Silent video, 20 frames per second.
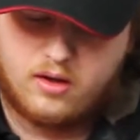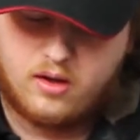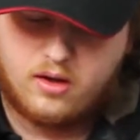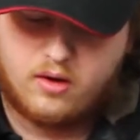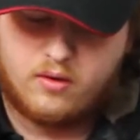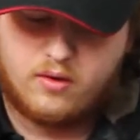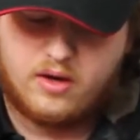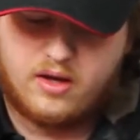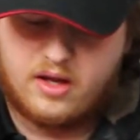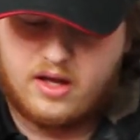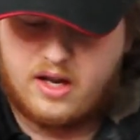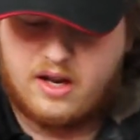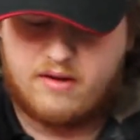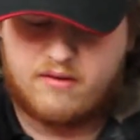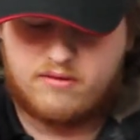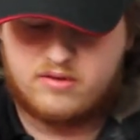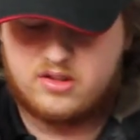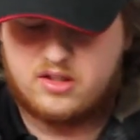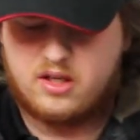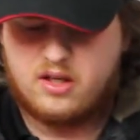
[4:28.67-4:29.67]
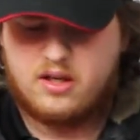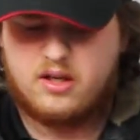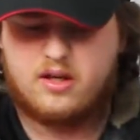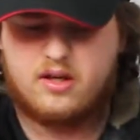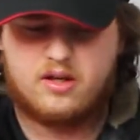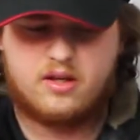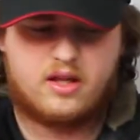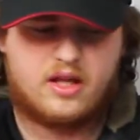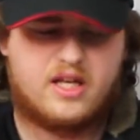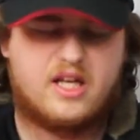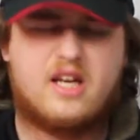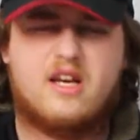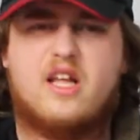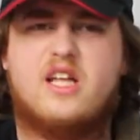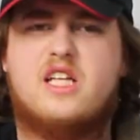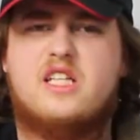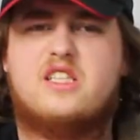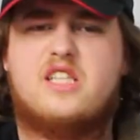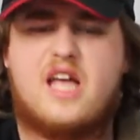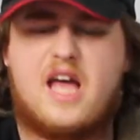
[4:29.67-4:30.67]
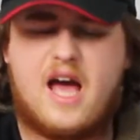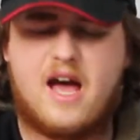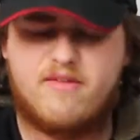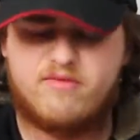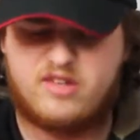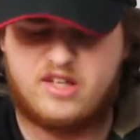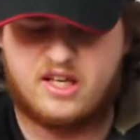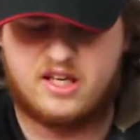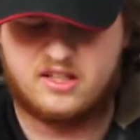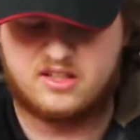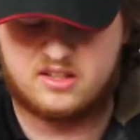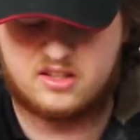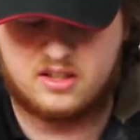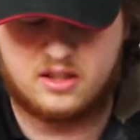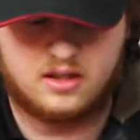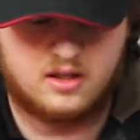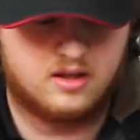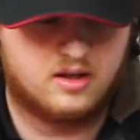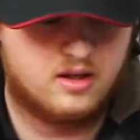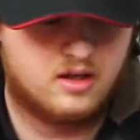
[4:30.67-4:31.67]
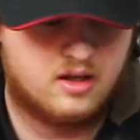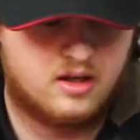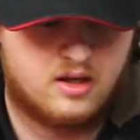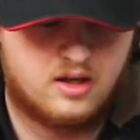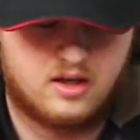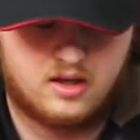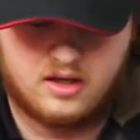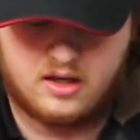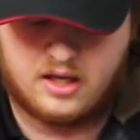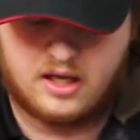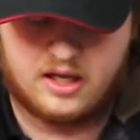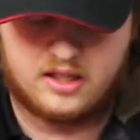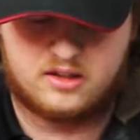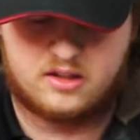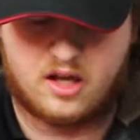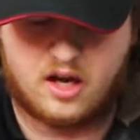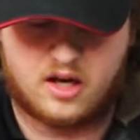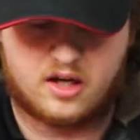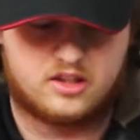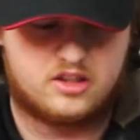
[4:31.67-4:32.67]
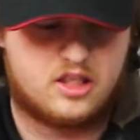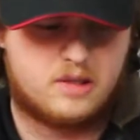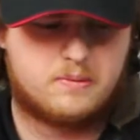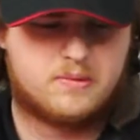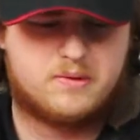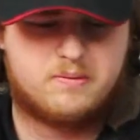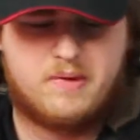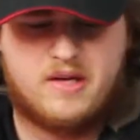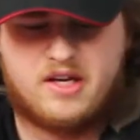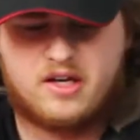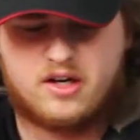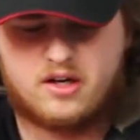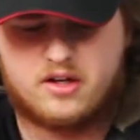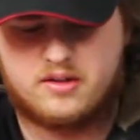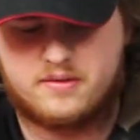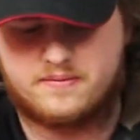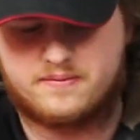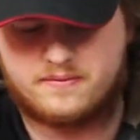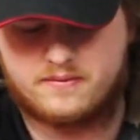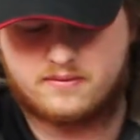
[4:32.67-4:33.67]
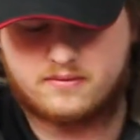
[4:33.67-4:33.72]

You know, and it's, again, it's hefty, it's it's not a cheap speaker.